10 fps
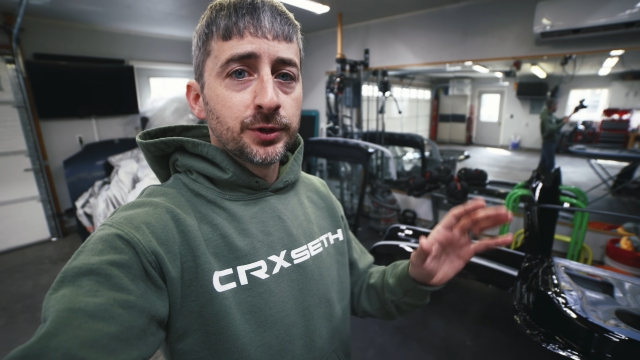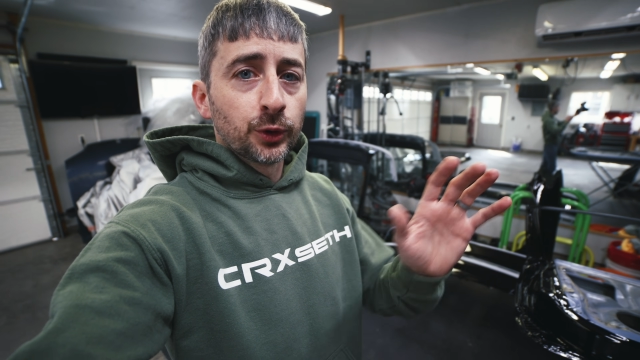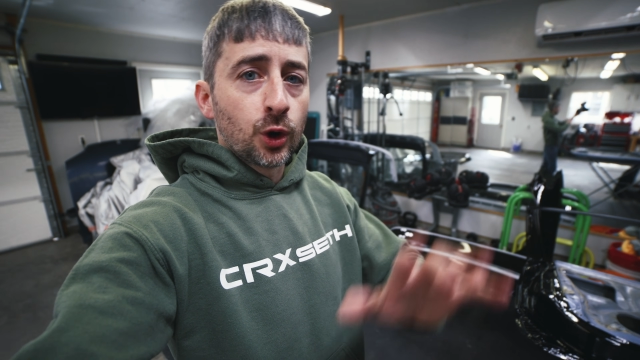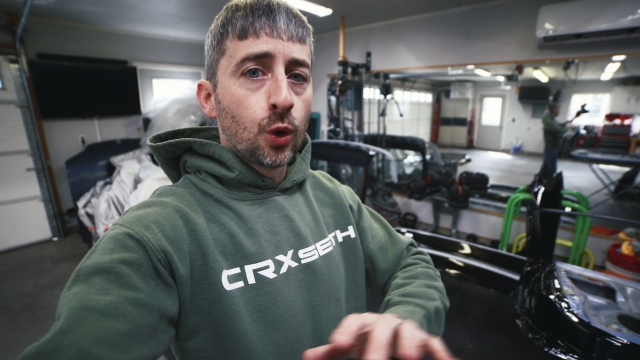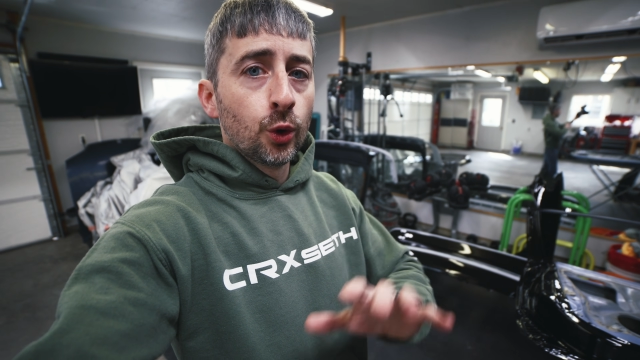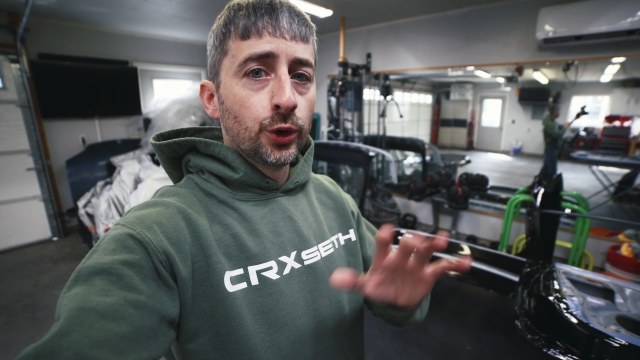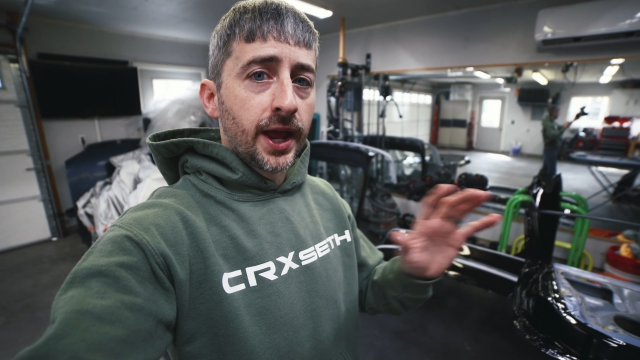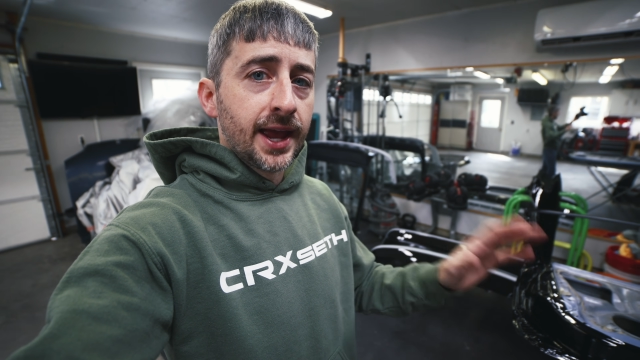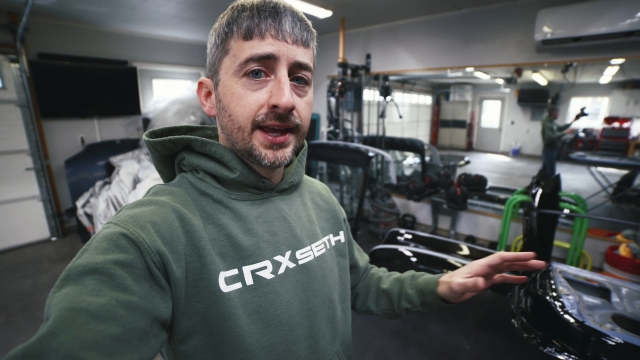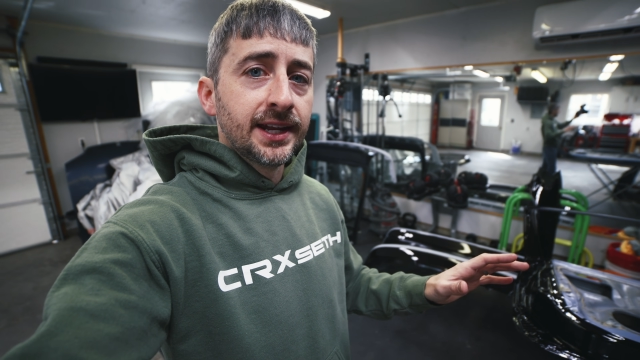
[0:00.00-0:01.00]
to record
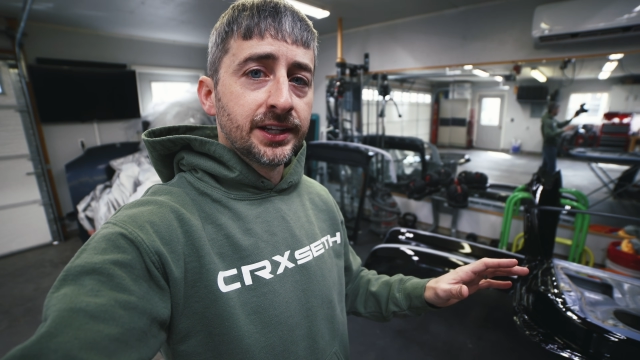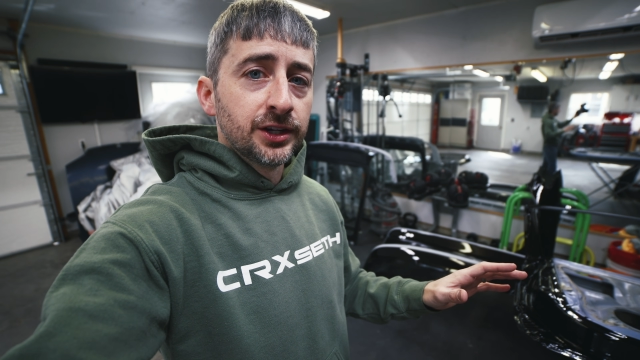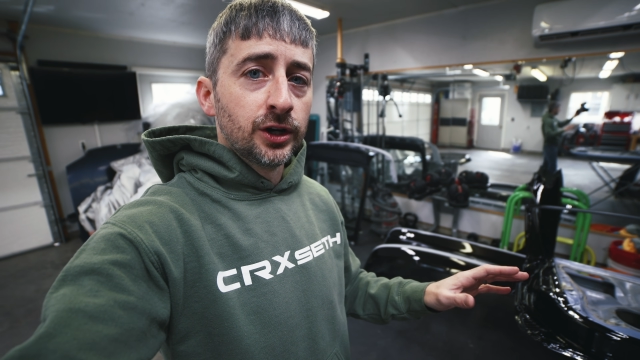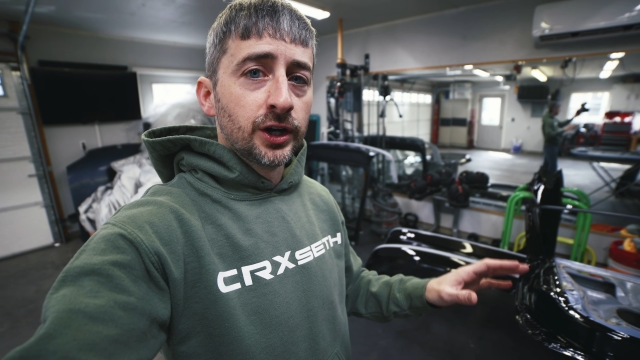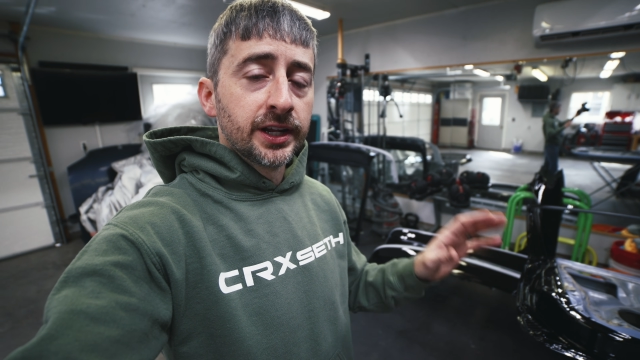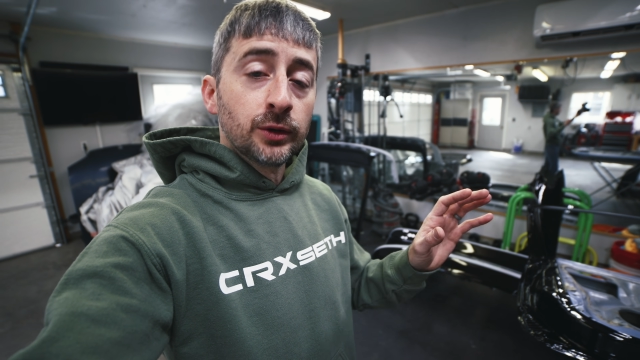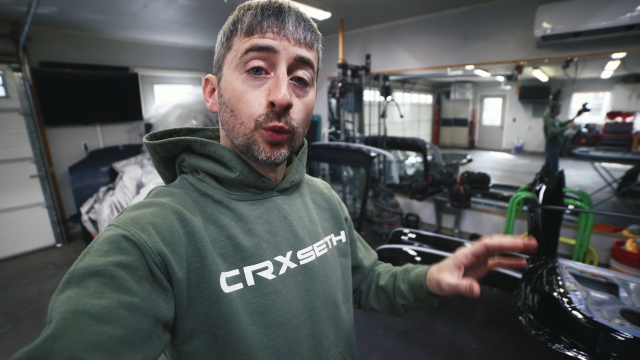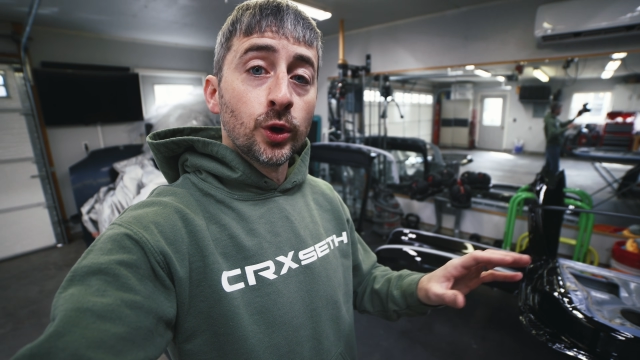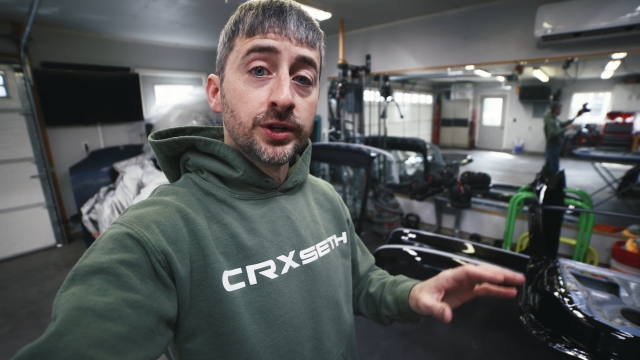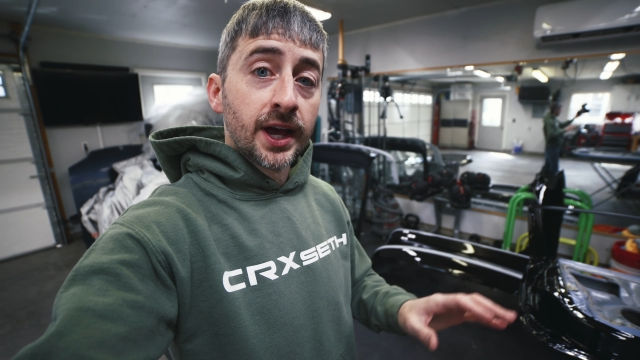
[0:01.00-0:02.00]
and get it done in
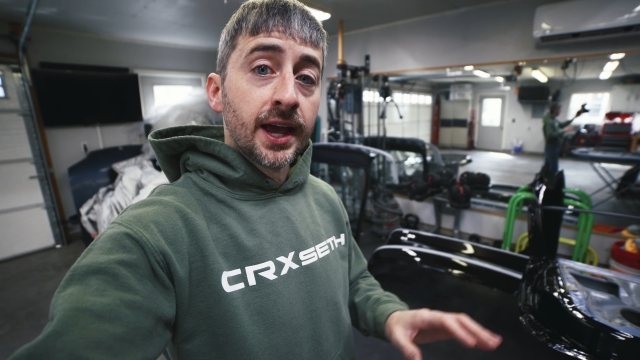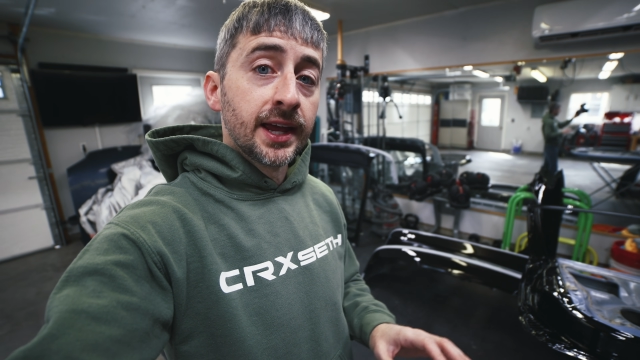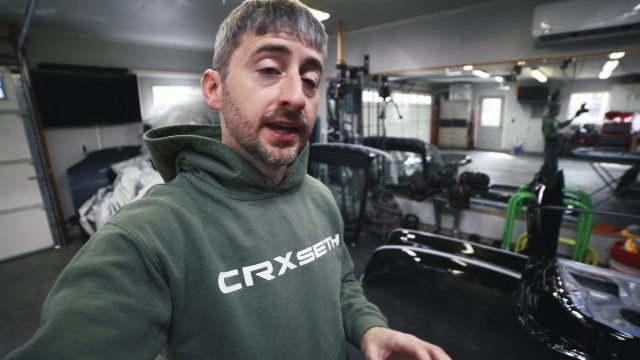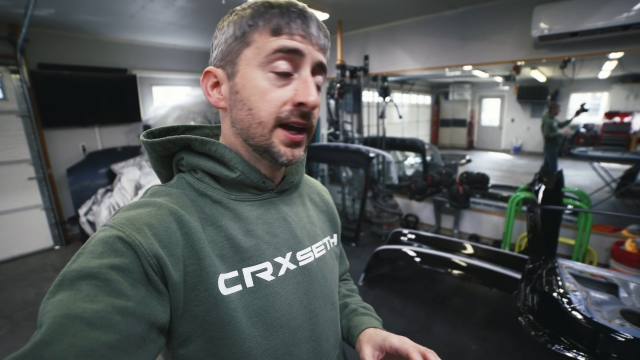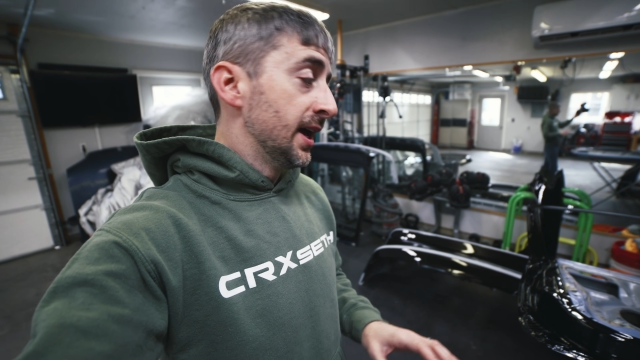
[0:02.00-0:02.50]
one day.